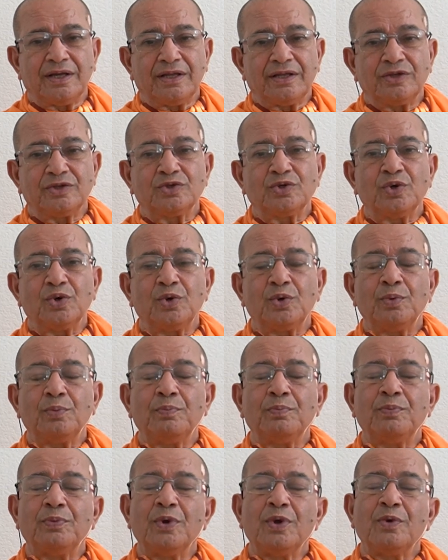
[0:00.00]
So
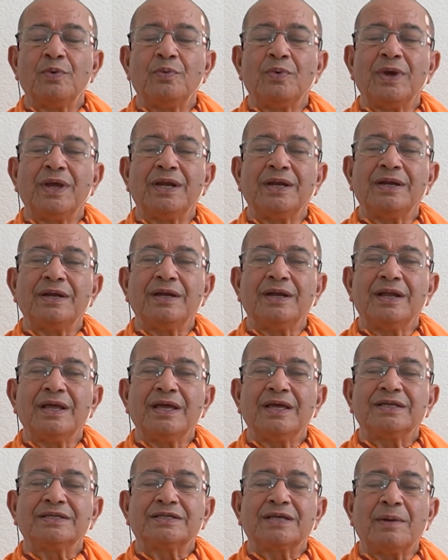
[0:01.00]
when
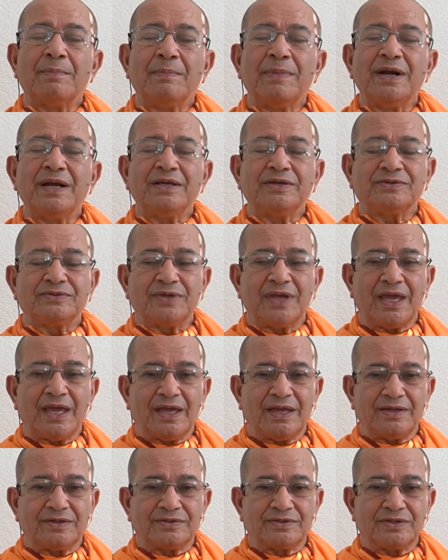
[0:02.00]
somebody
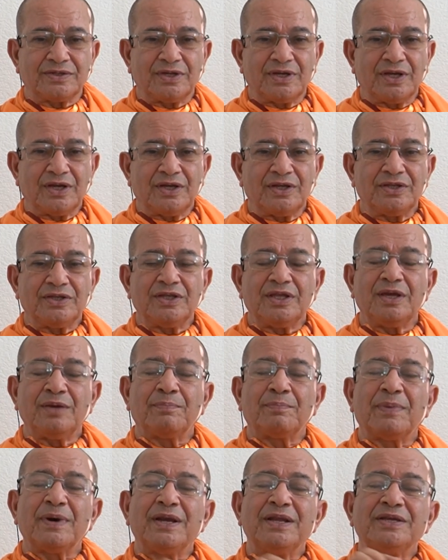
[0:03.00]
says, the
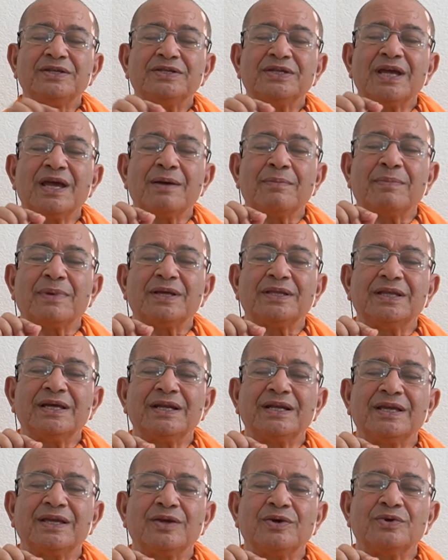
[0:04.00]
parichaya
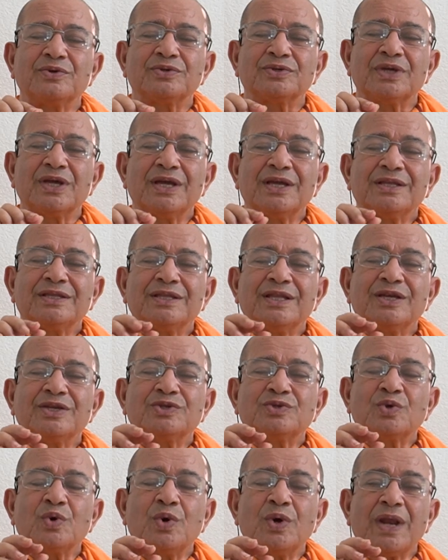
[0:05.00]
mother gives, the
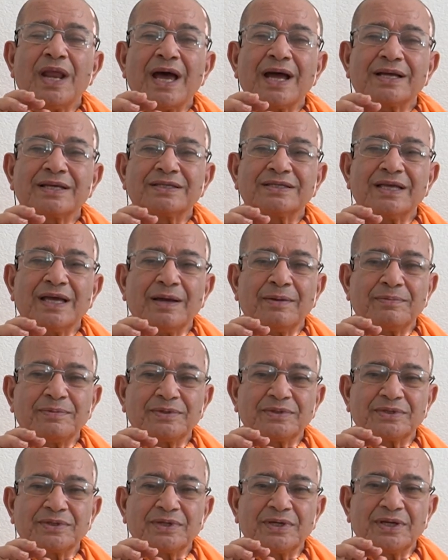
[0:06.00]
soul
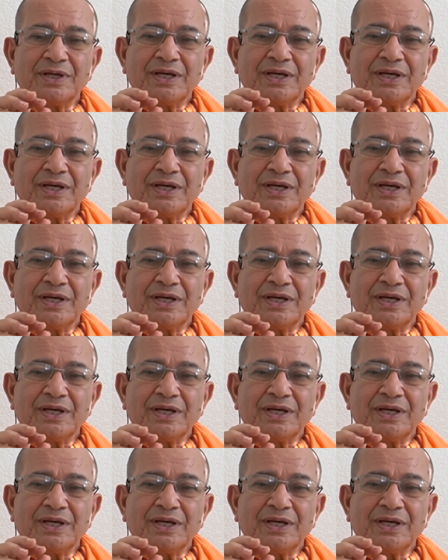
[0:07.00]
accepts.